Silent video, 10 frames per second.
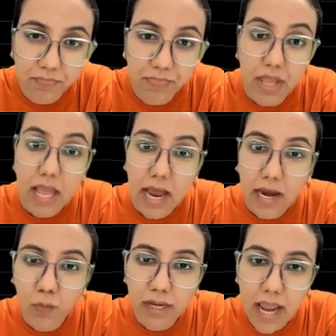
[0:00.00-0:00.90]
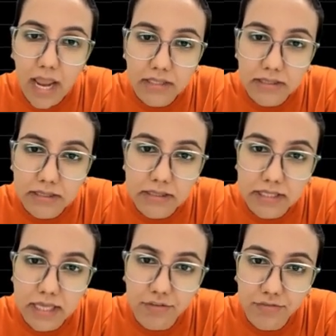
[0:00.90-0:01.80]
And when x is
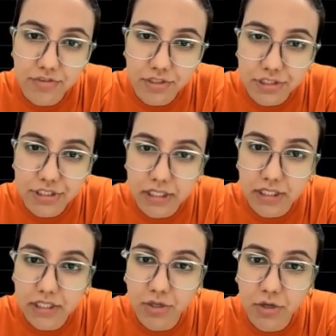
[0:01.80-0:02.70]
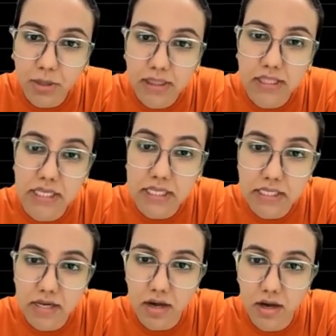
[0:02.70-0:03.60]
infinity, your
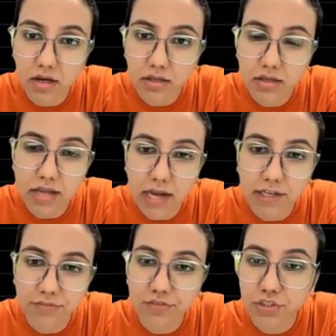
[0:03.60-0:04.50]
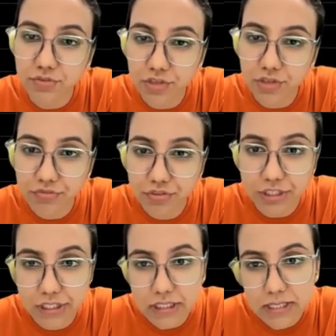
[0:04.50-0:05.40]
theta, tan inverse of infinity, is
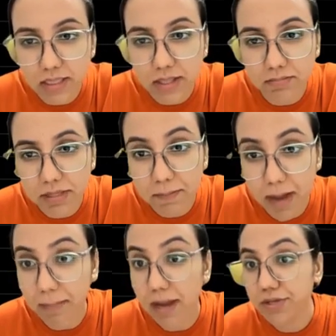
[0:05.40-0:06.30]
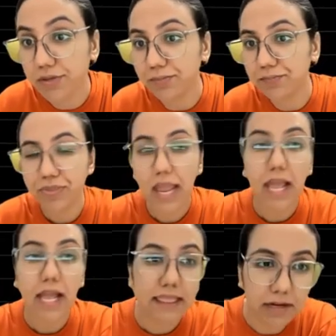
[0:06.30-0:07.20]
nothing but pi by 2.
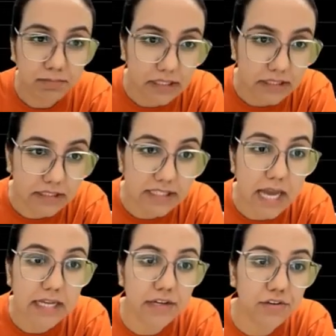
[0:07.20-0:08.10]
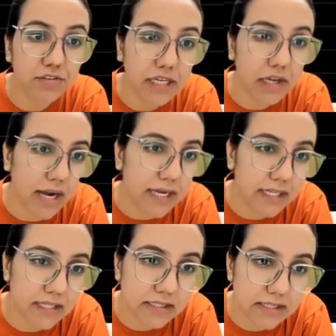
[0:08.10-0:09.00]
That means I can
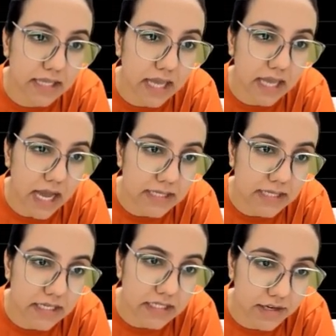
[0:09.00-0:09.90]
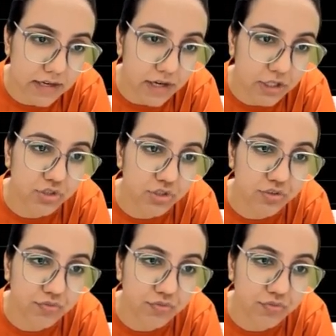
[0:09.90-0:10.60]
rewrite this as integration from